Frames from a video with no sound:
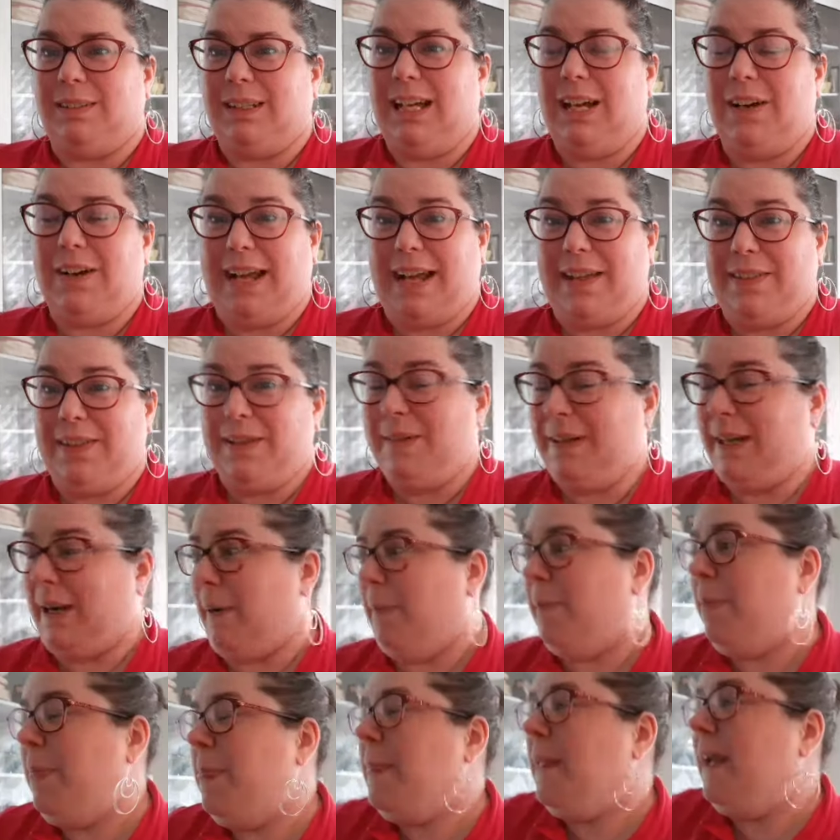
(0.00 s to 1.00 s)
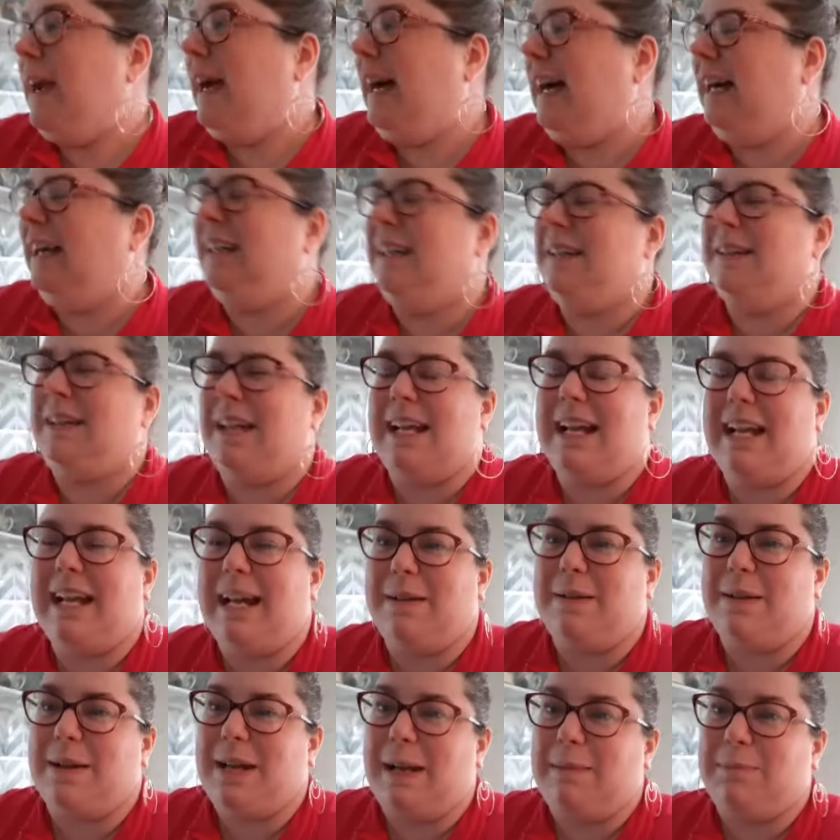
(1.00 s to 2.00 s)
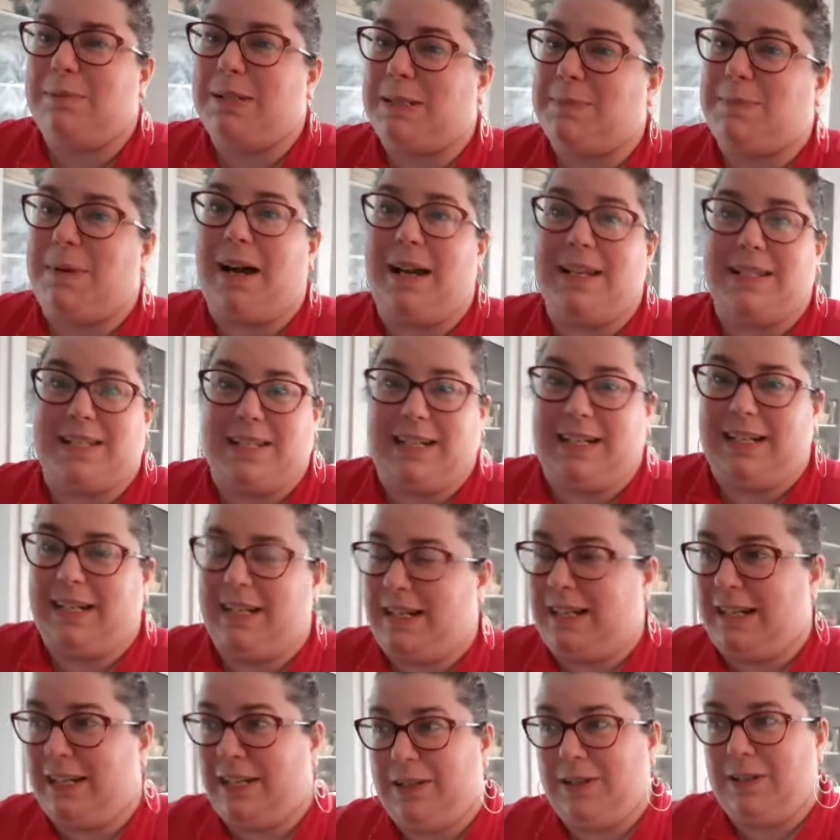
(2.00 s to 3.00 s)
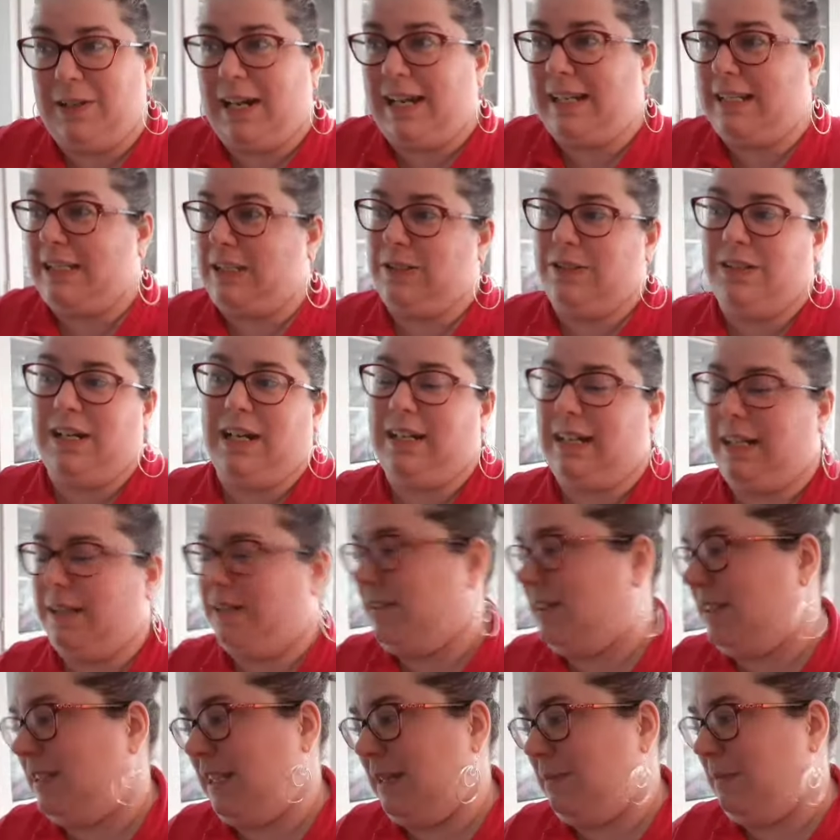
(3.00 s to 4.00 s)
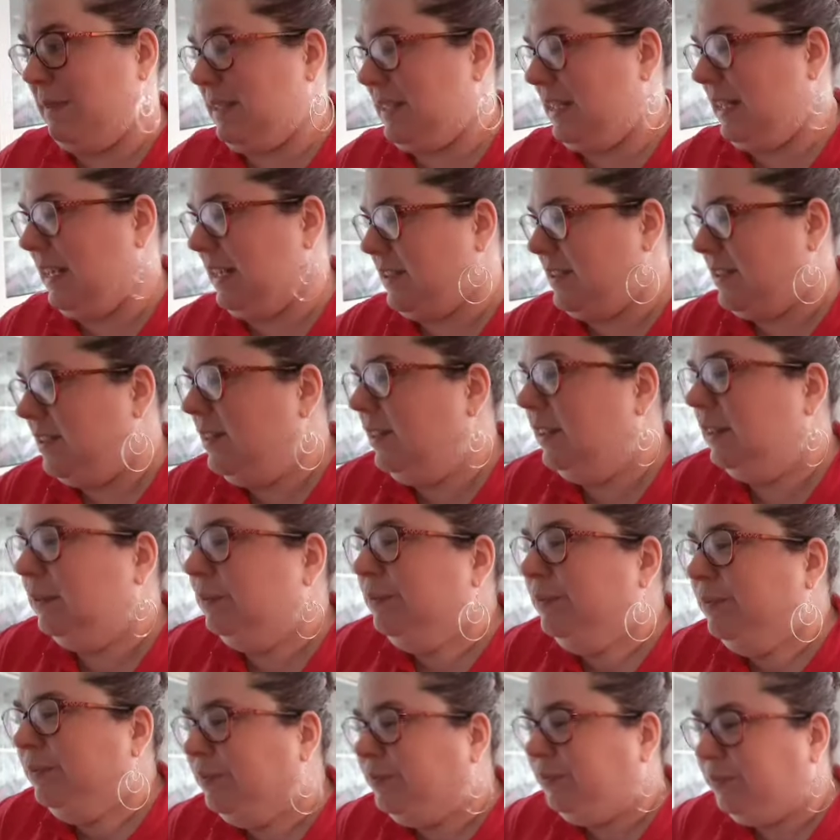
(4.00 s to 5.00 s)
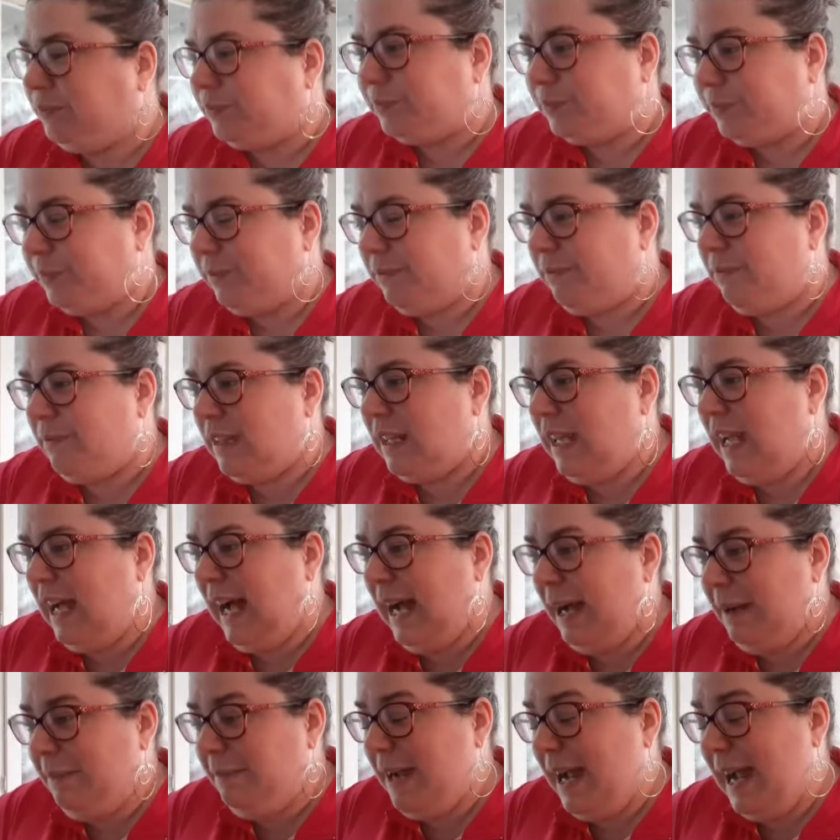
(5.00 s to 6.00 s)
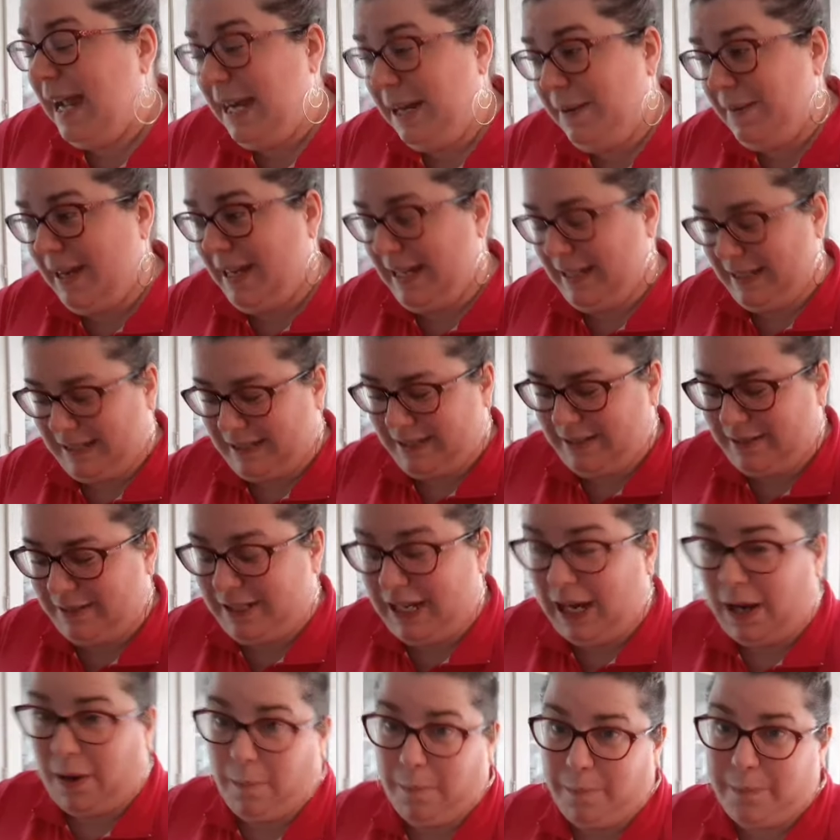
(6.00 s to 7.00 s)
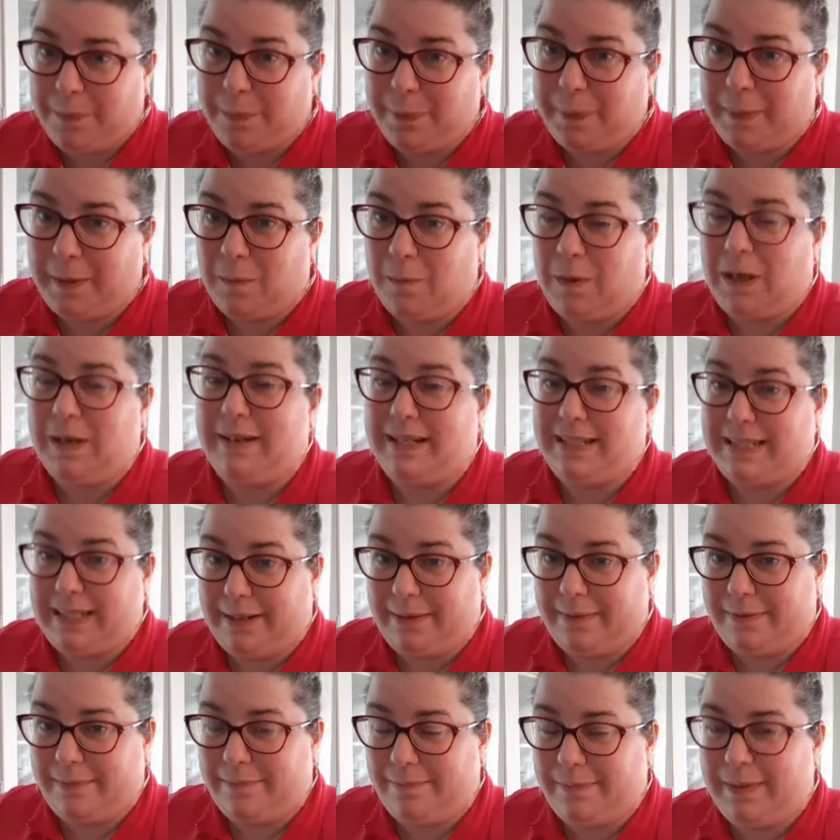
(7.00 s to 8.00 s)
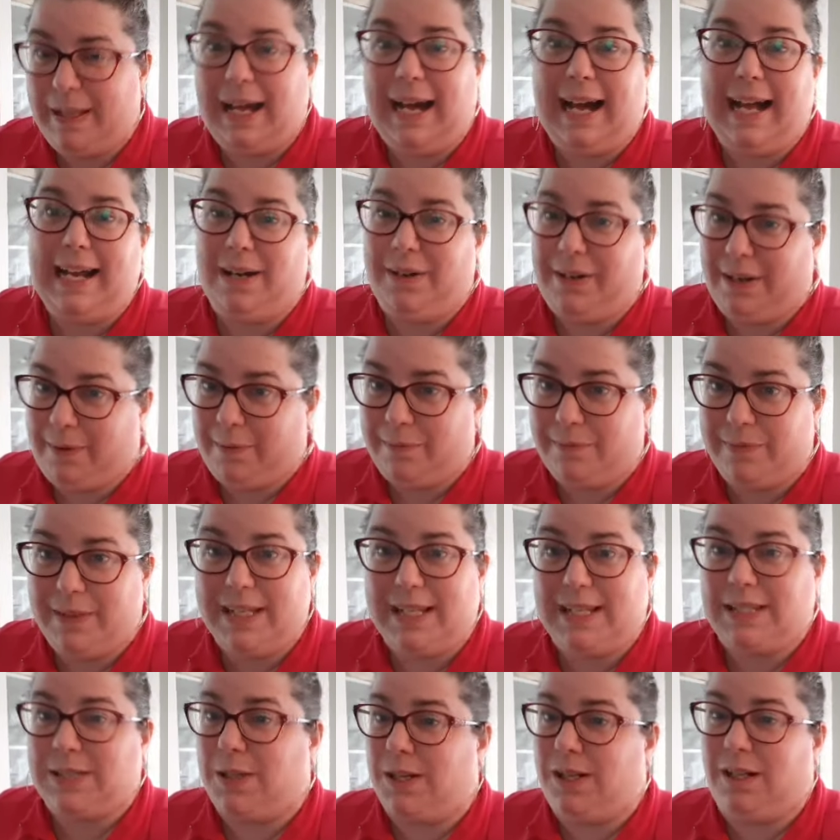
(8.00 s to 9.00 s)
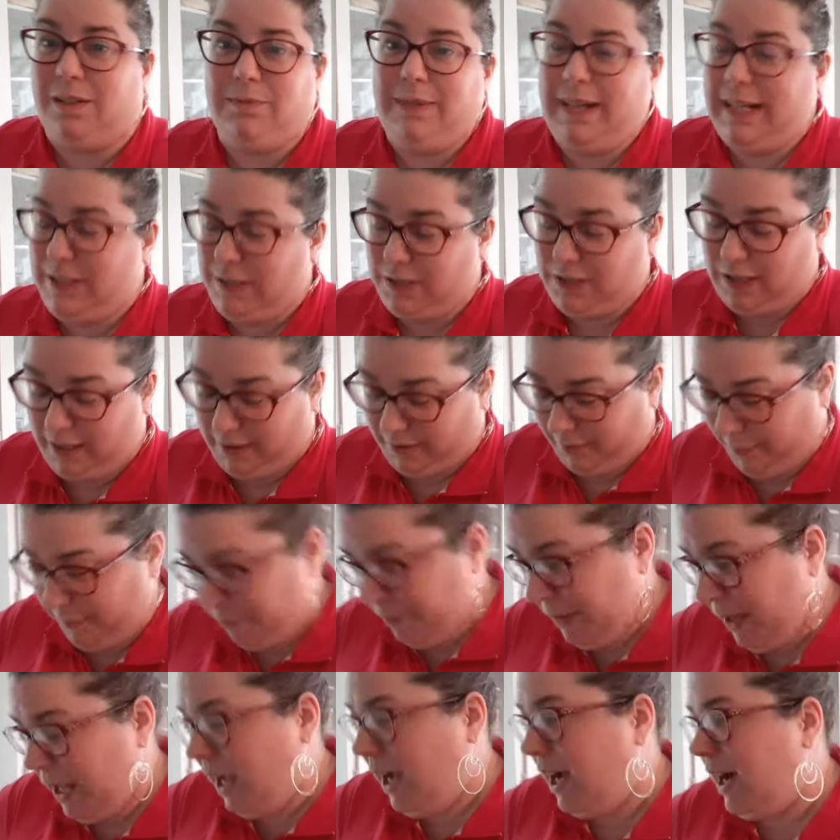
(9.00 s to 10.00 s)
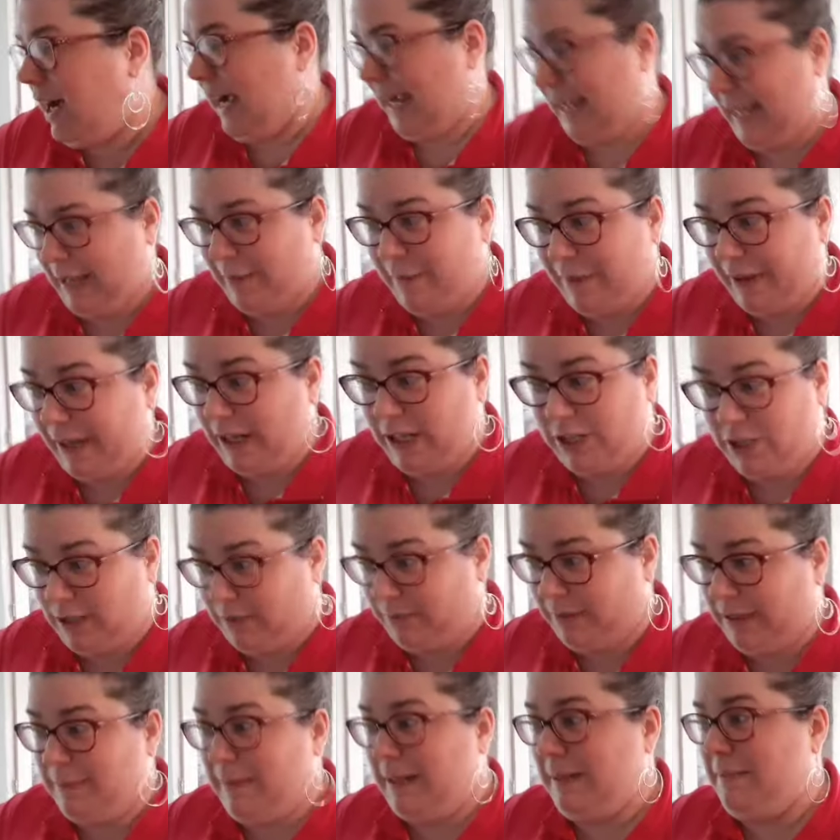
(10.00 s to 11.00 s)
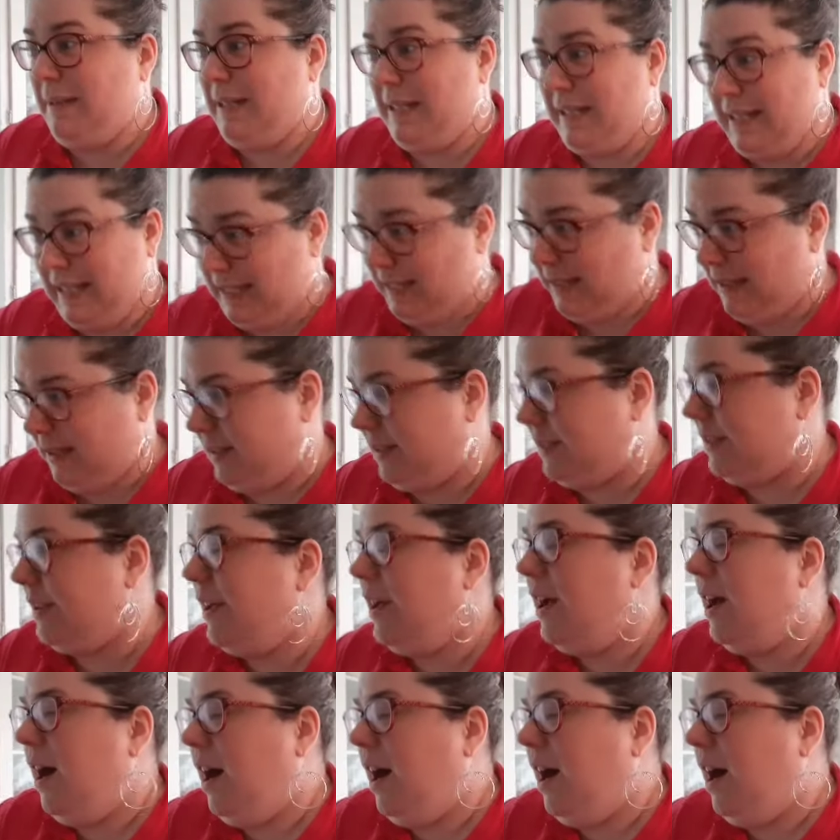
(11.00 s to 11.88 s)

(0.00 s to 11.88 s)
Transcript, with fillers: Okay, there we go. I'm just pausing it. You guys do not need to see me sneeze. Um, anyways, so, where was I? I don't know. This is going on way too long. I keep getting interrupted by my sneezes.